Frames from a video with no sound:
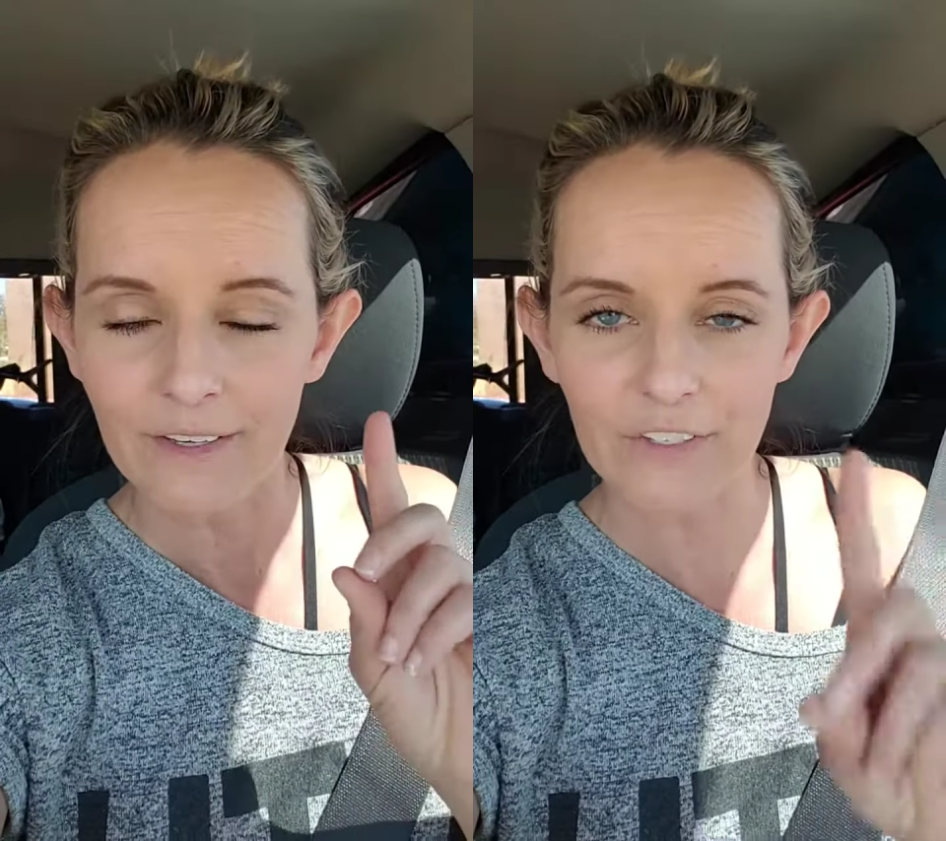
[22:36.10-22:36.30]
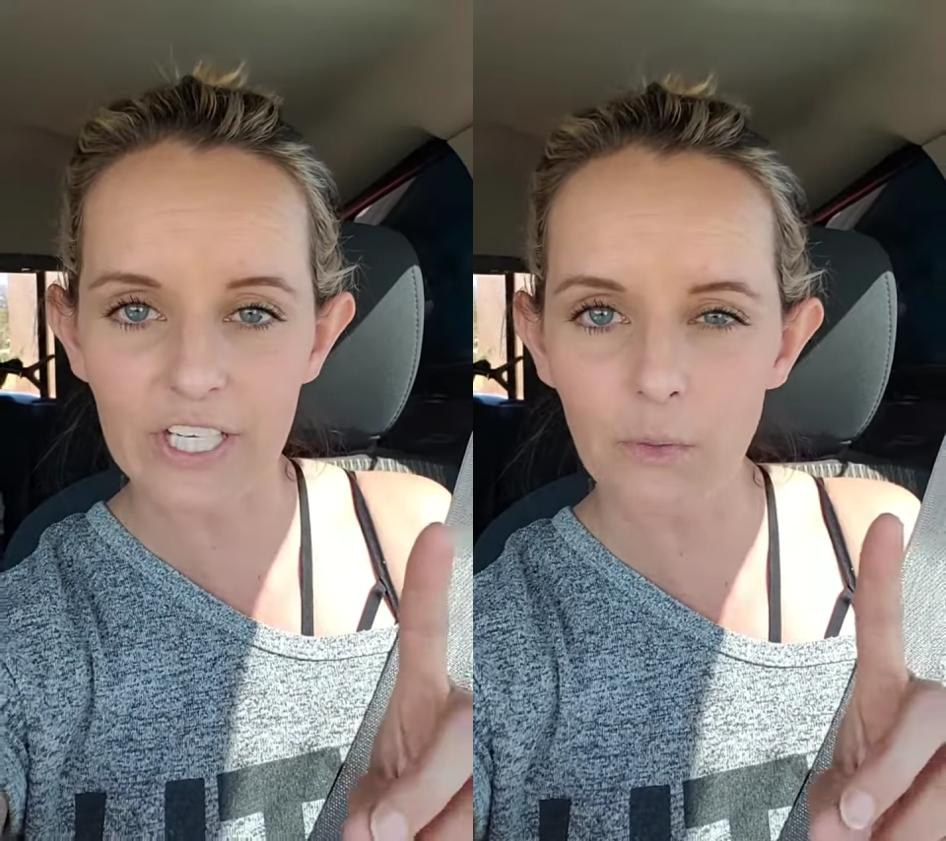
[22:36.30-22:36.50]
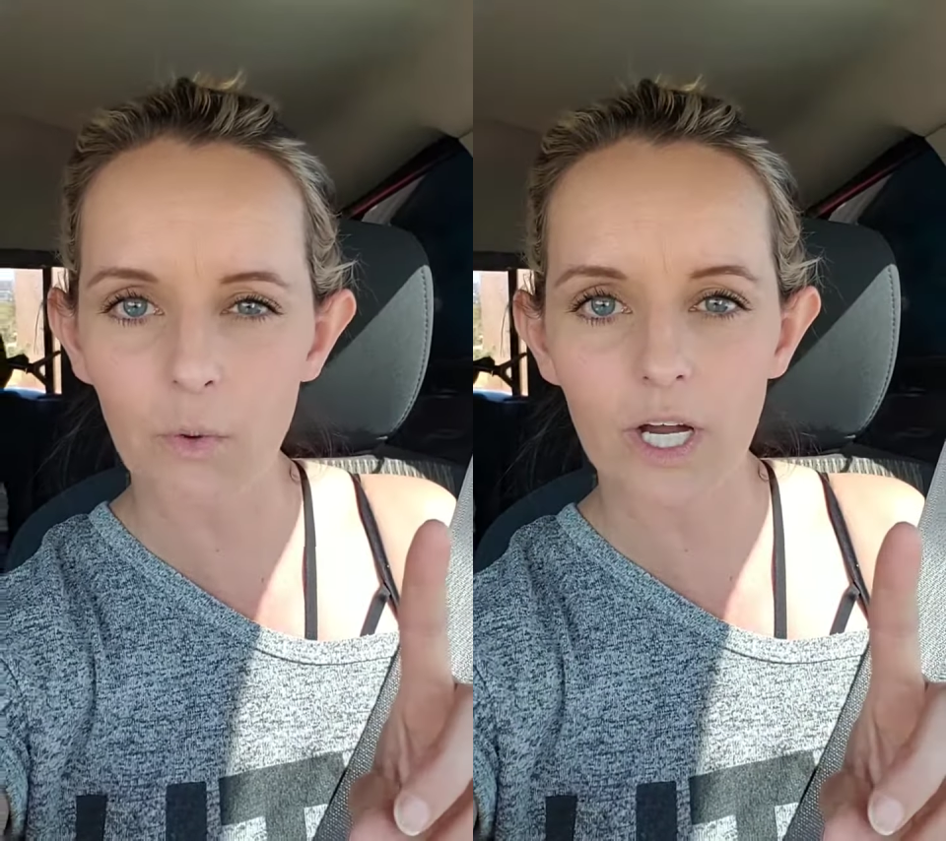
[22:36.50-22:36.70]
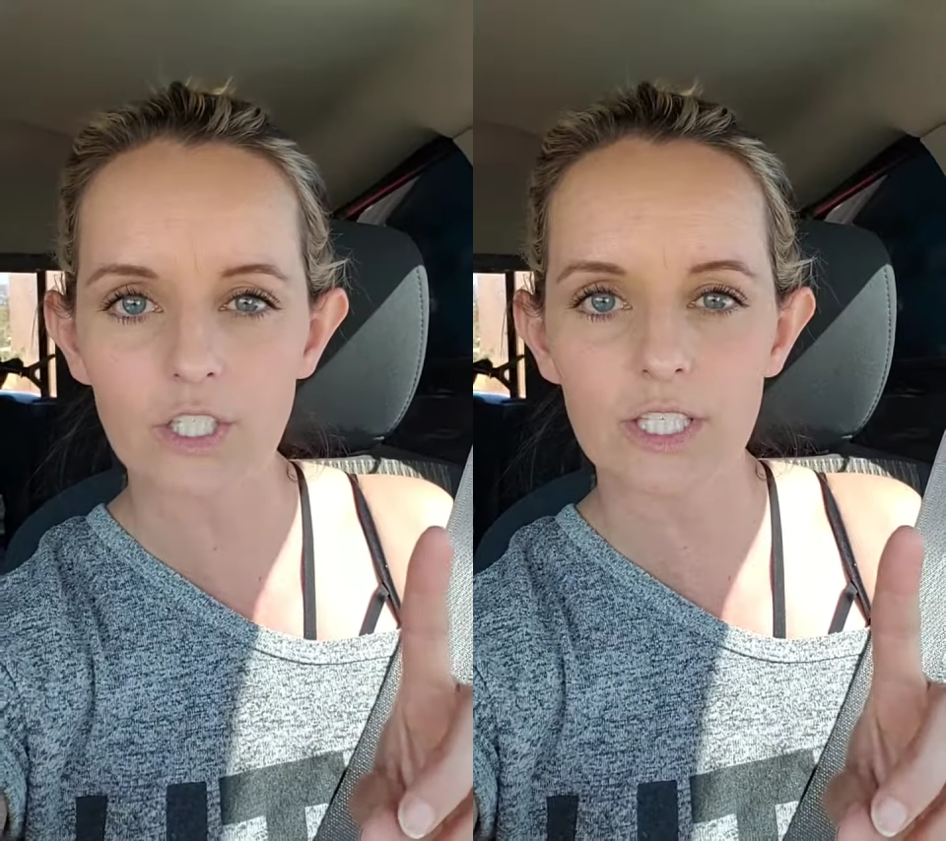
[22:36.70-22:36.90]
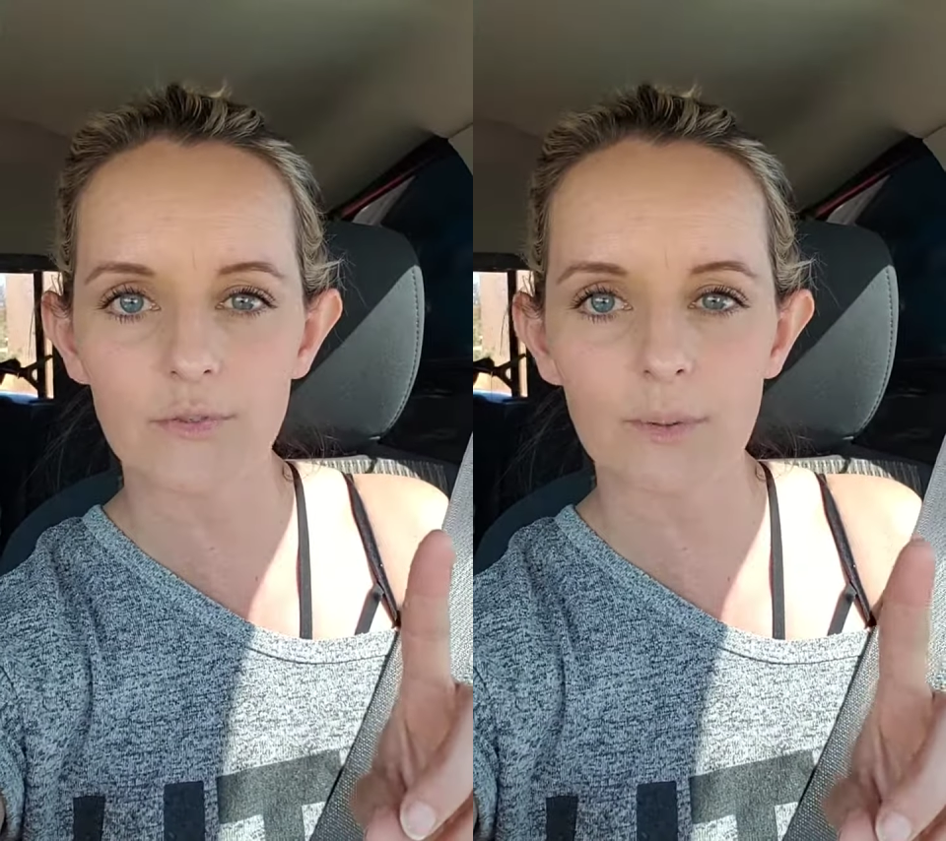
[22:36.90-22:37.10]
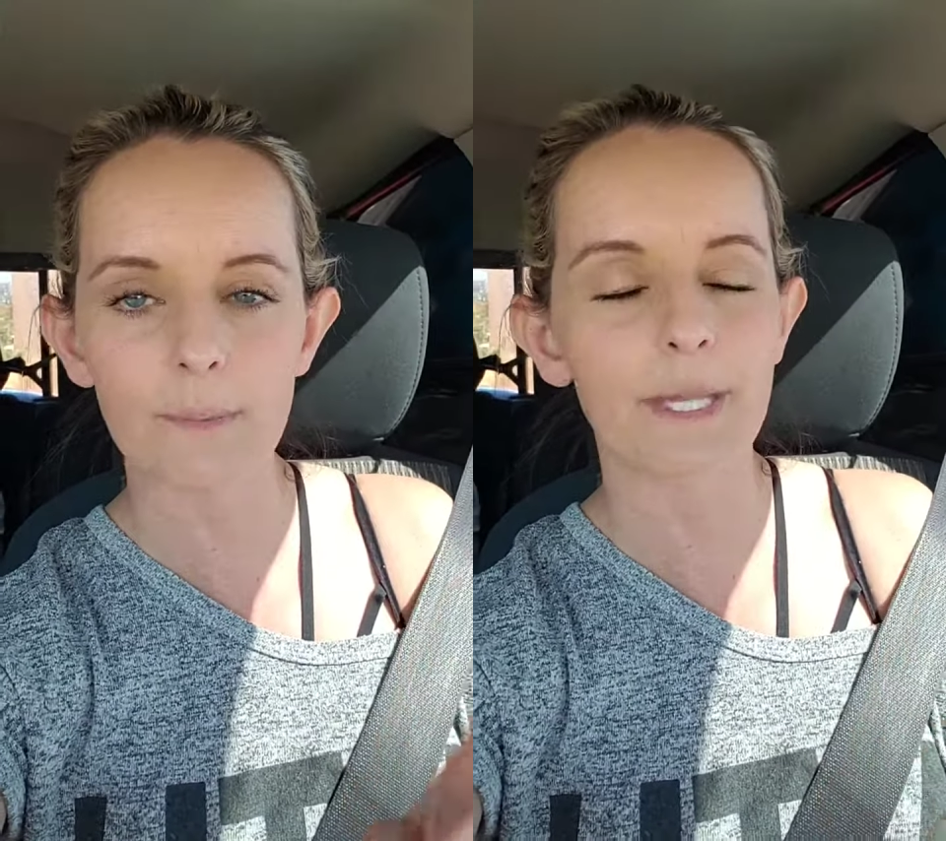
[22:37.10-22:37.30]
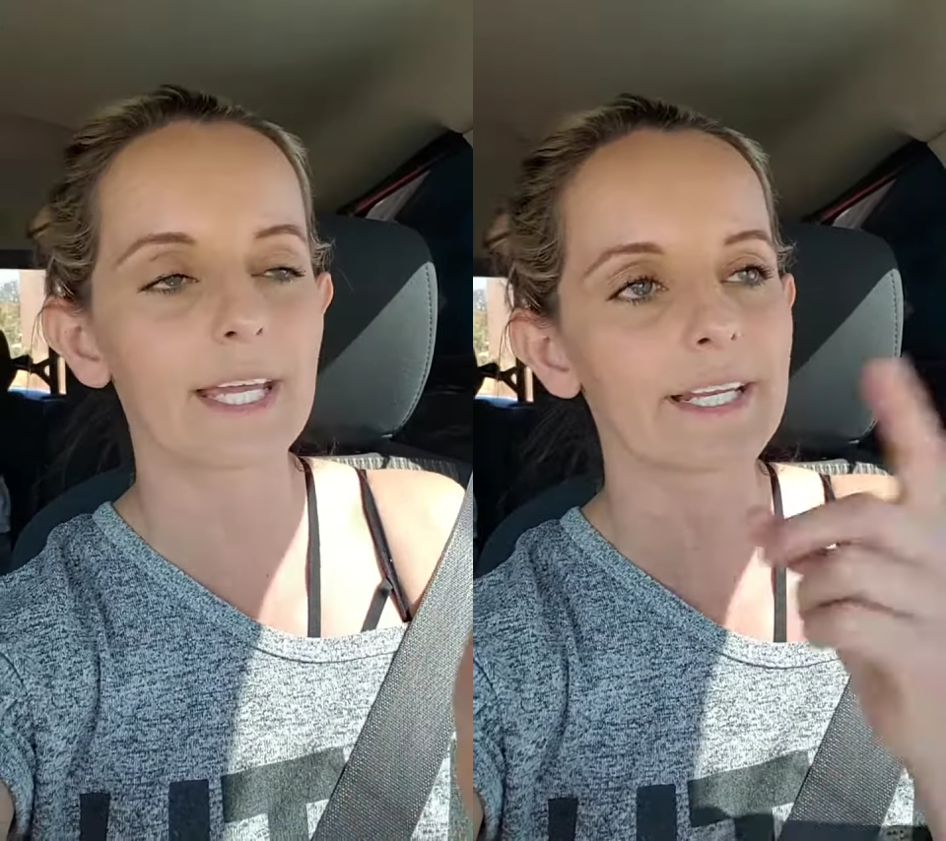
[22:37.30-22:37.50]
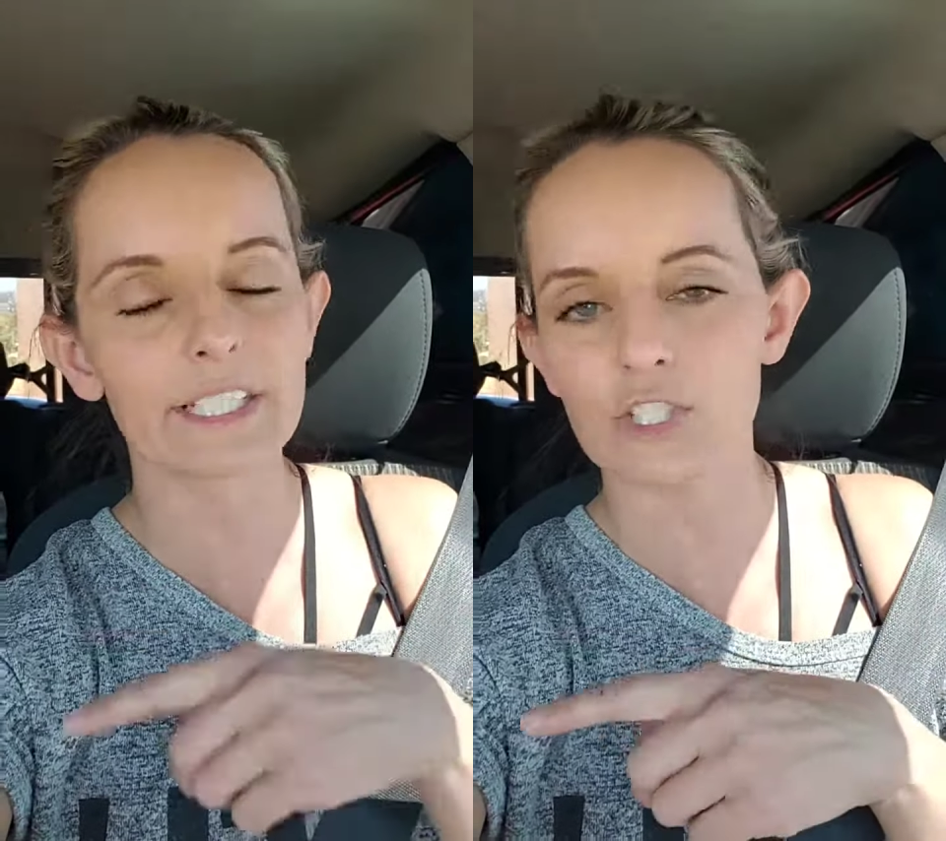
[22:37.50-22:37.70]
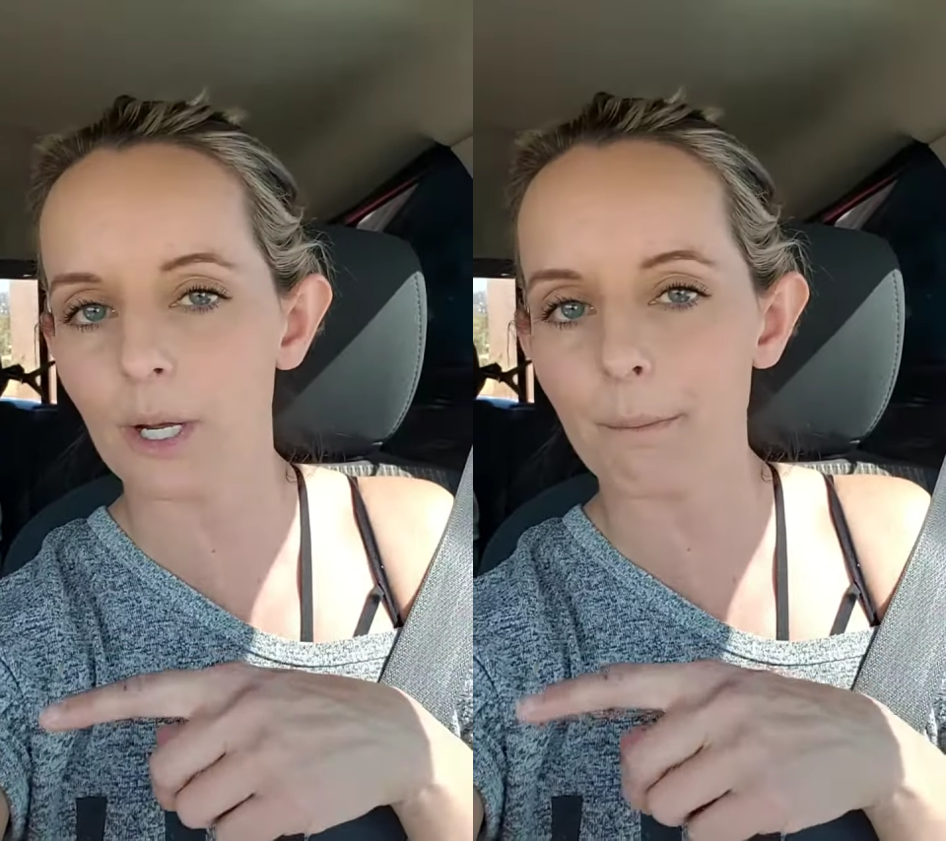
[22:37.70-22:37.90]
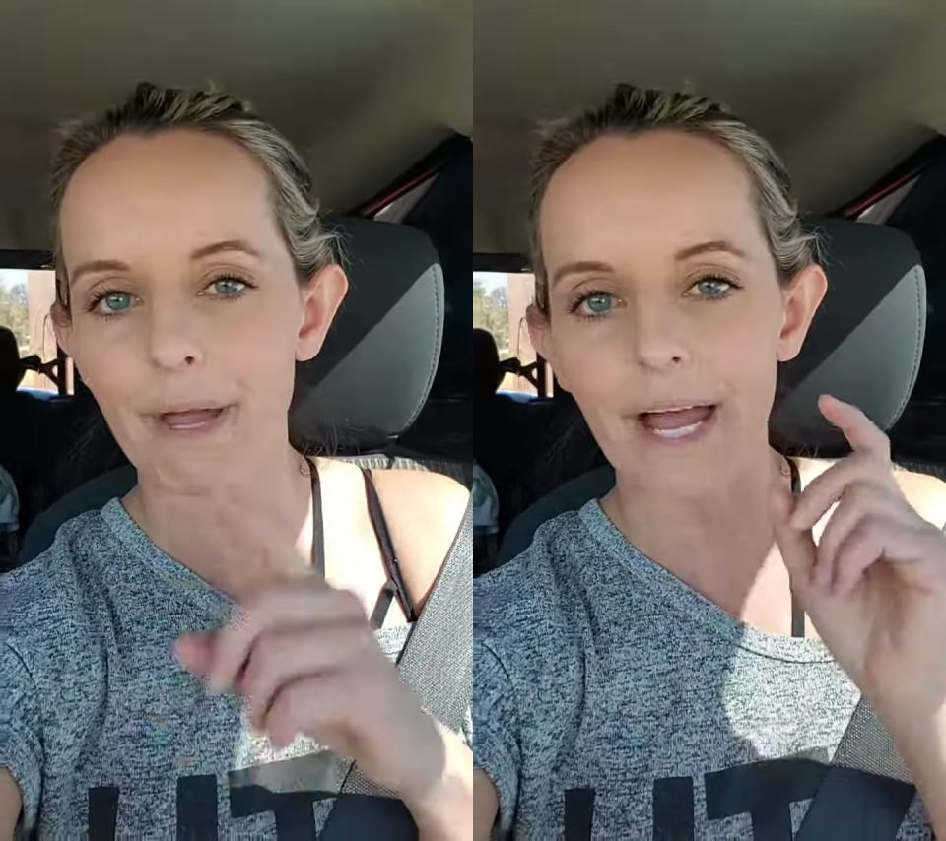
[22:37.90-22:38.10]
If you didn't watch this from the beginning,
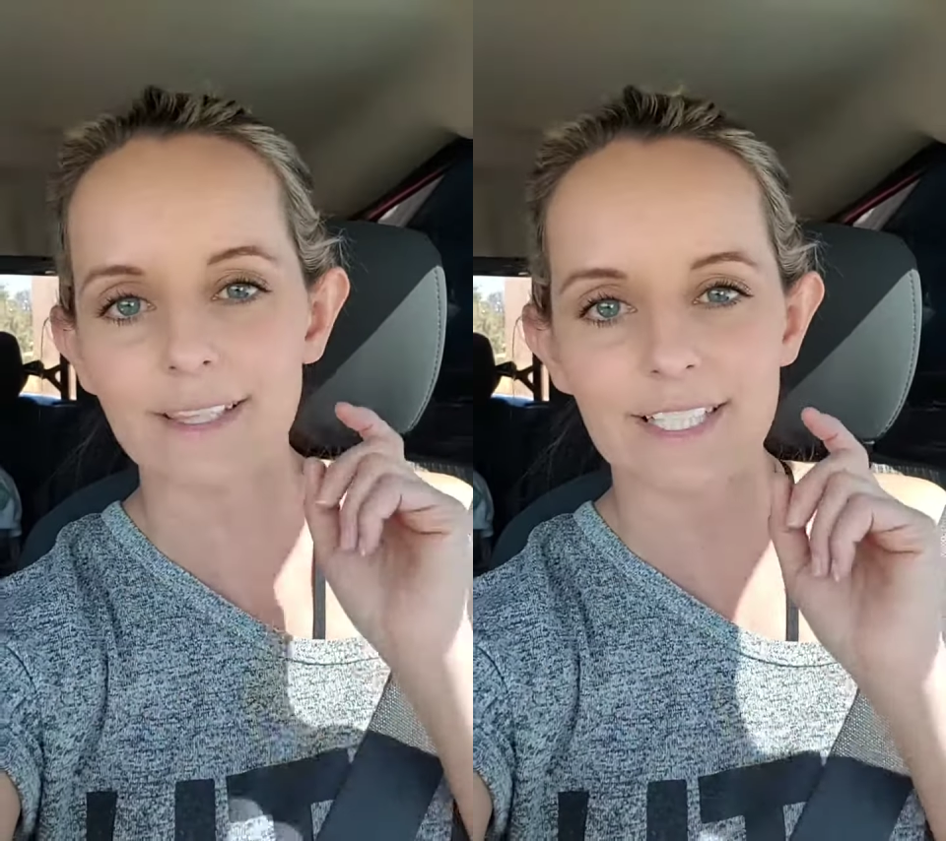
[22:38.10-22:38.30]
jump back.